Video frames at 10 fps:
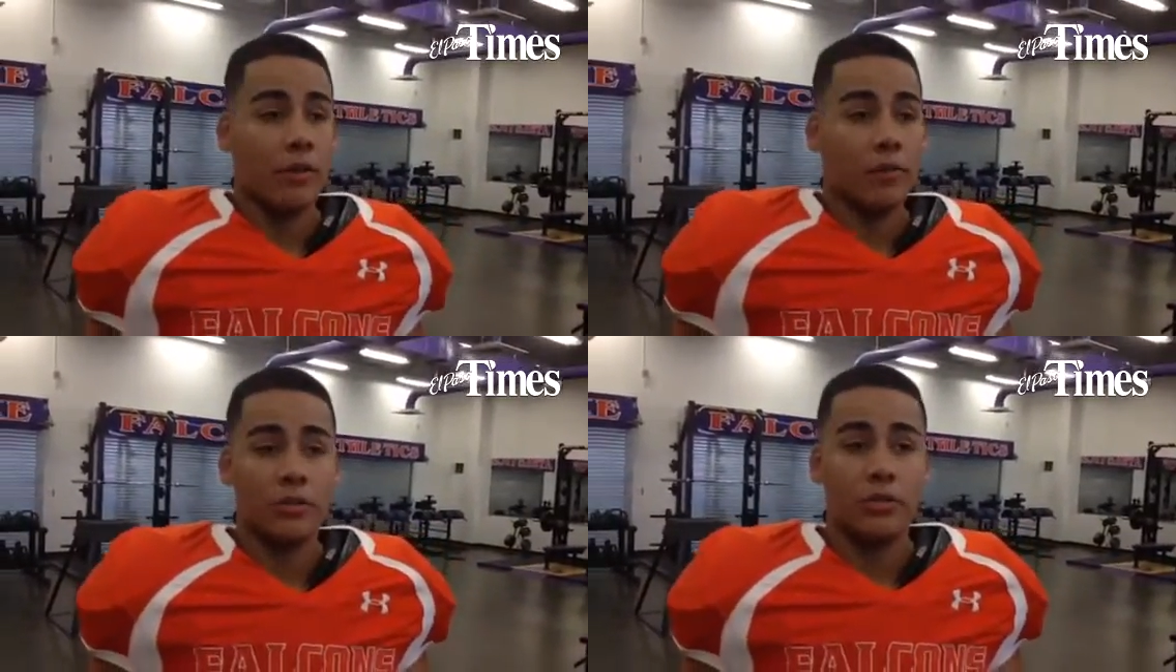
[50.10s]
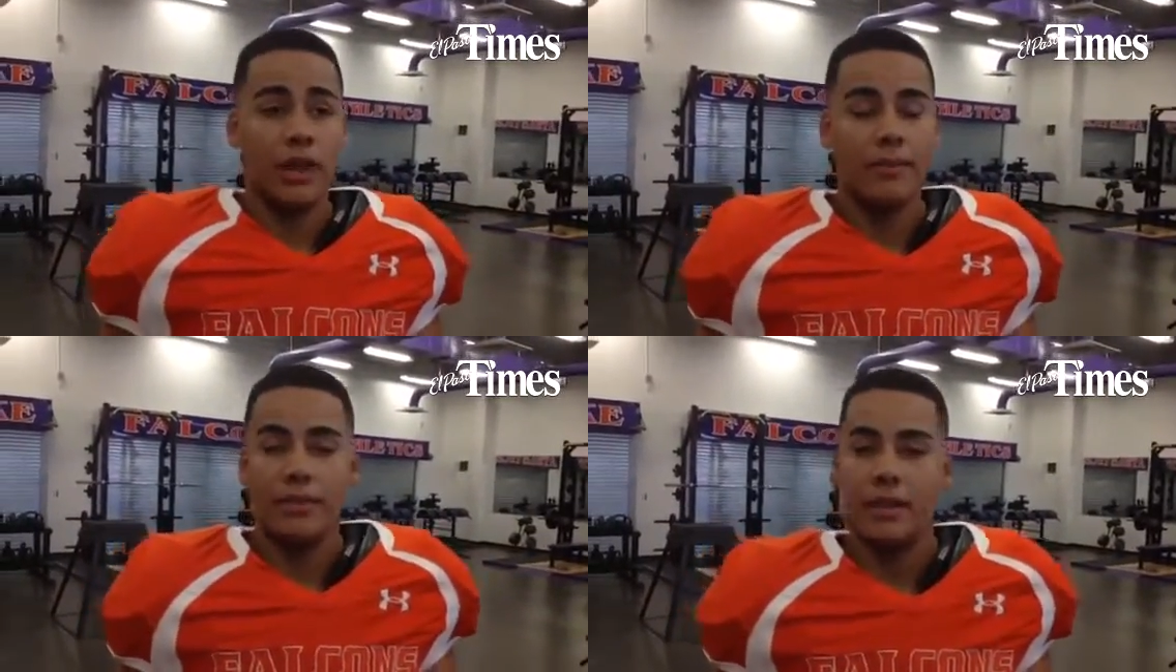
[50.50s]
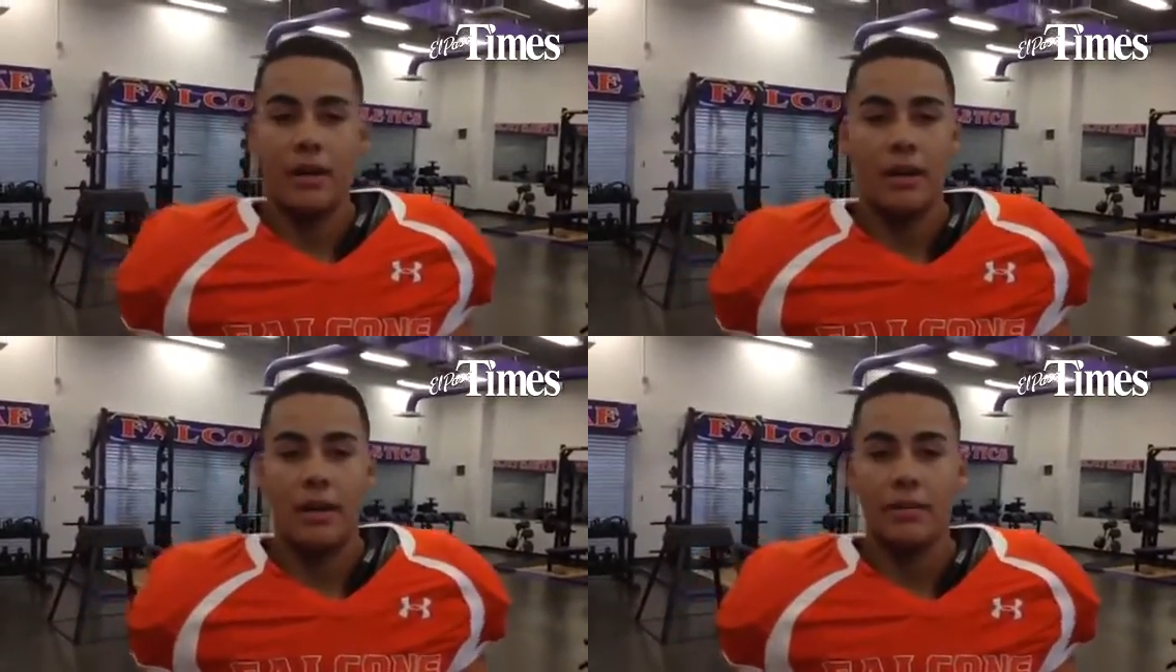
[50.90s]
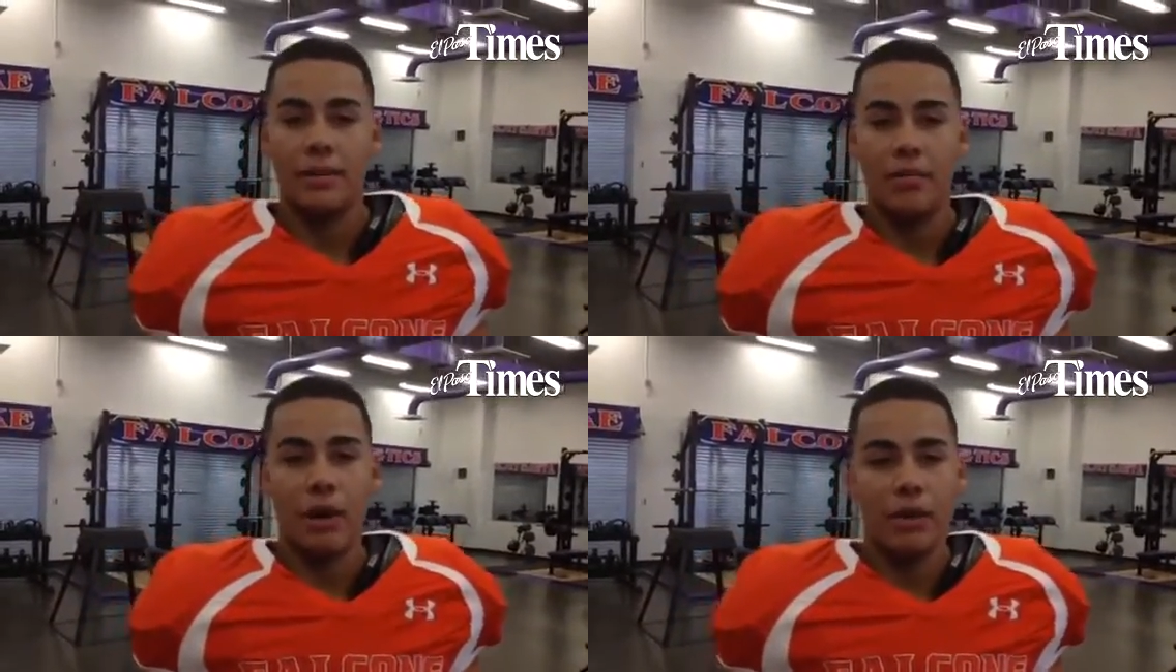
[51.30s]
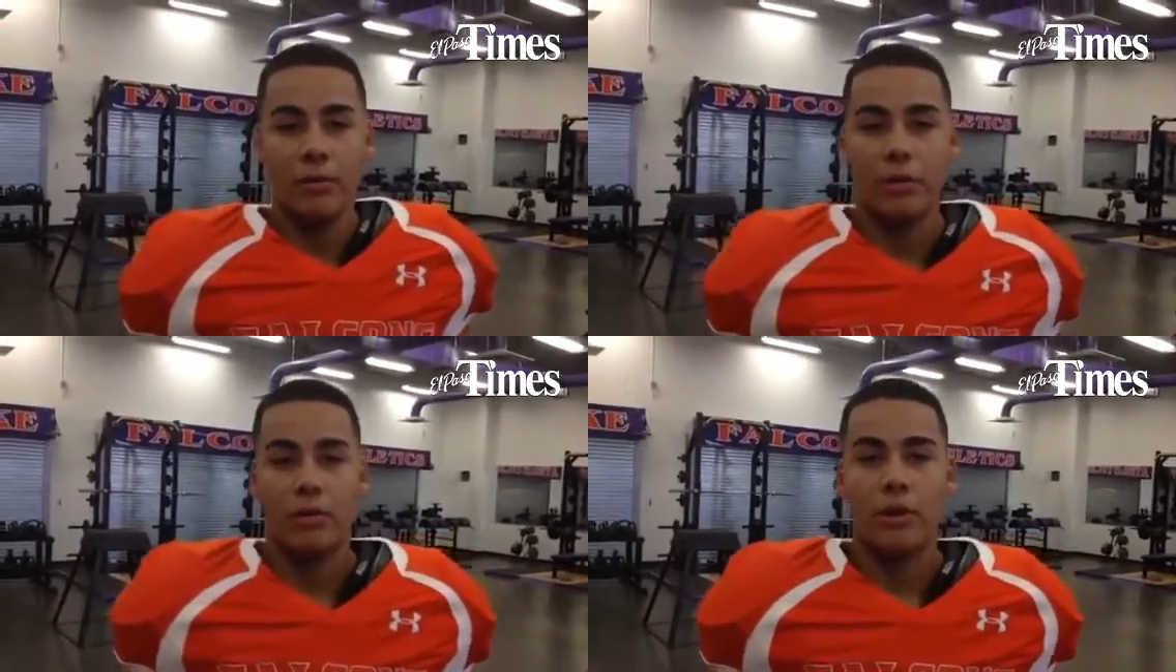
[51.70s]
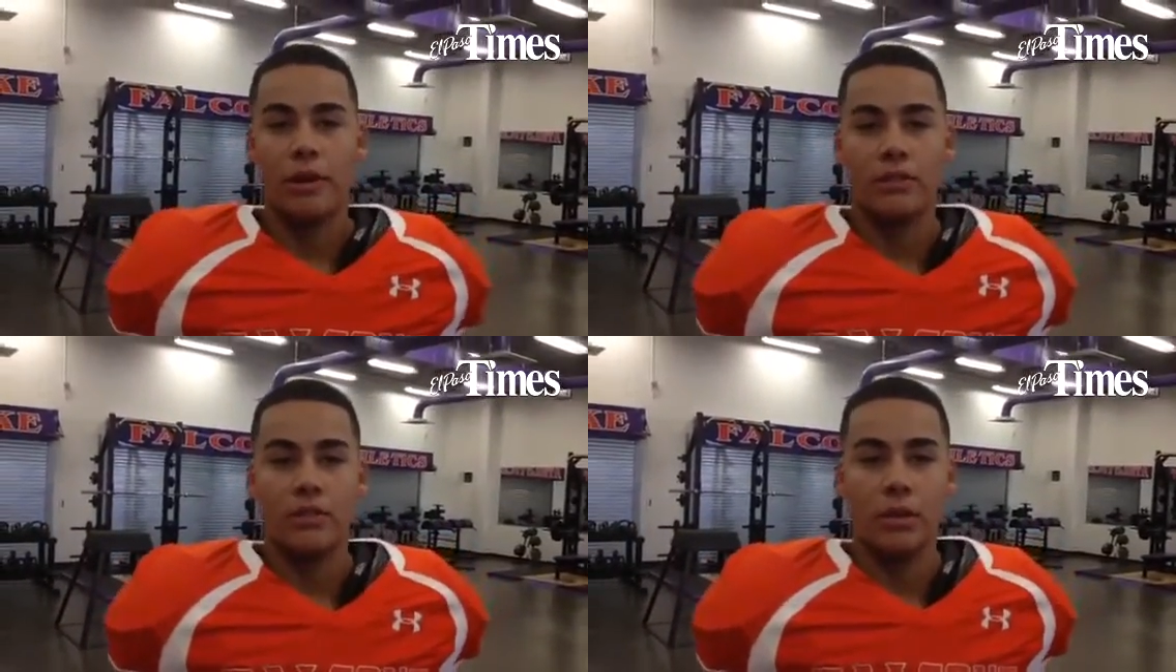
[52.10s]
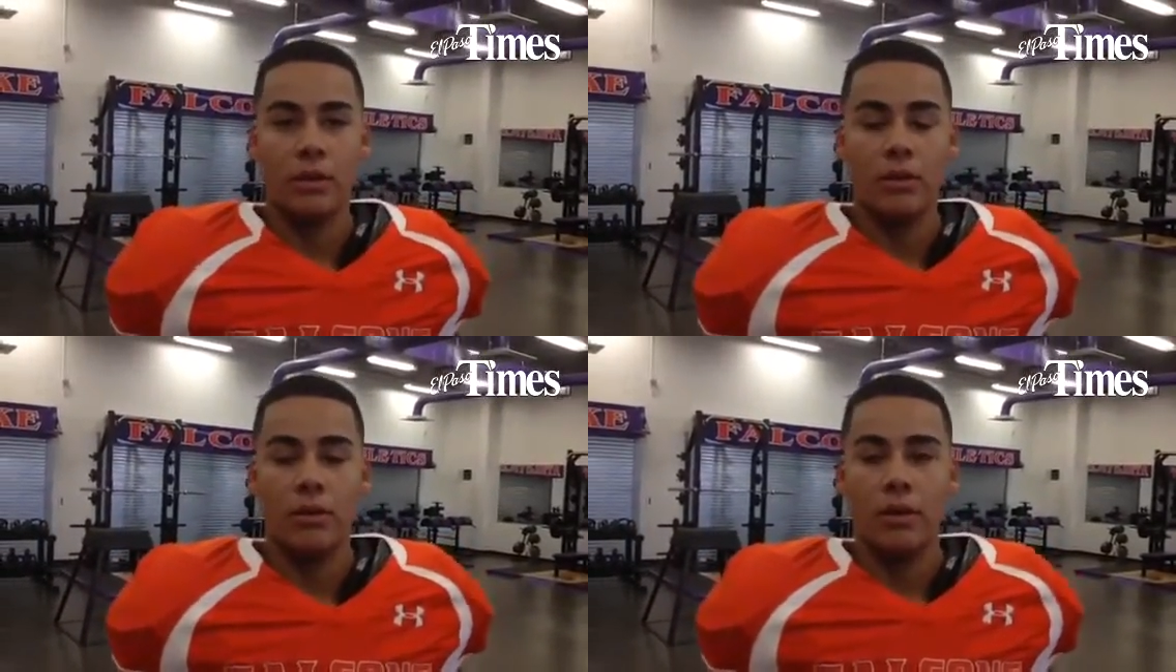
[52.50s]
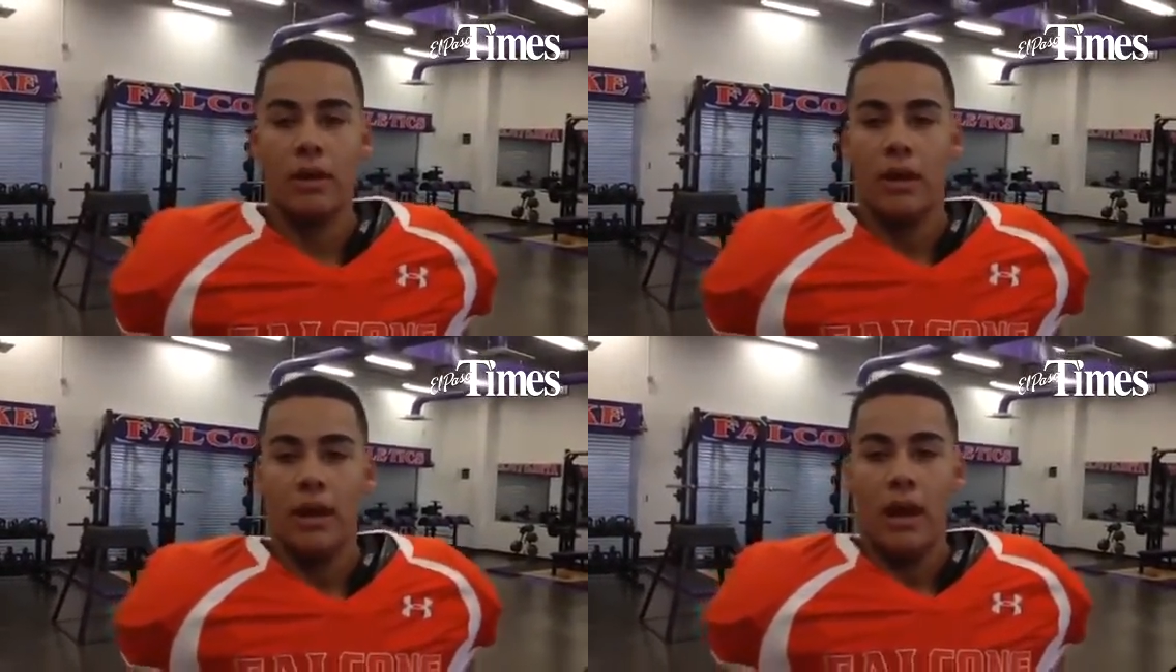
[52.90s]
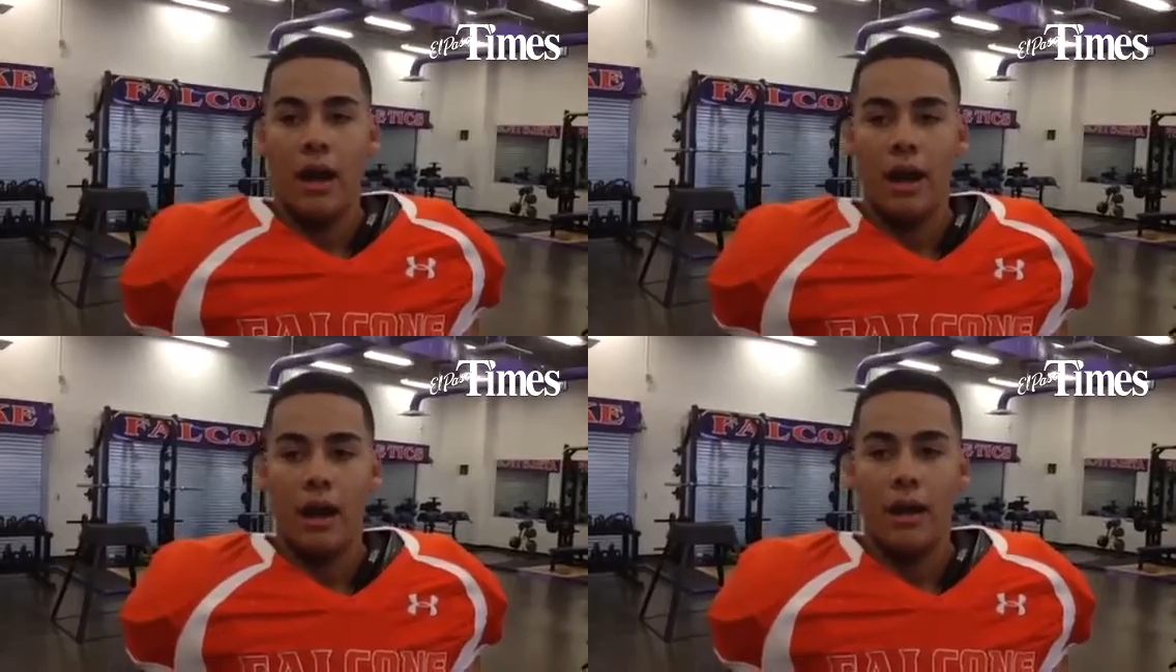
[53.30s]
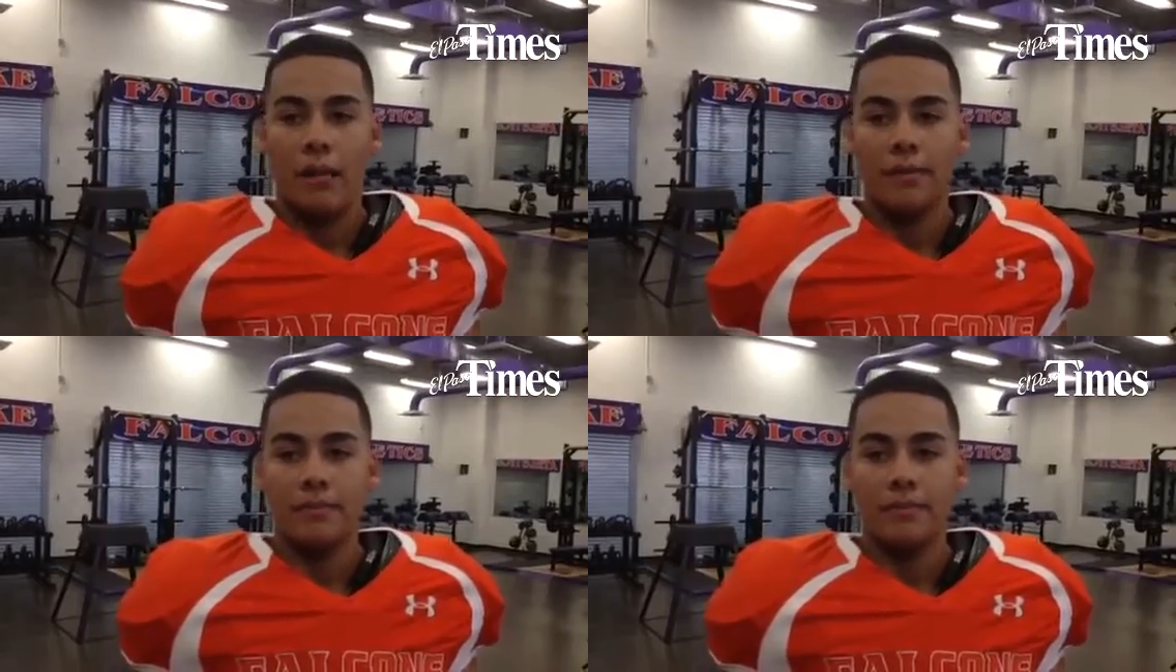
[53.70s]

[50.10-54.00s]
Our first three games hit uh, deep water real quick, so um,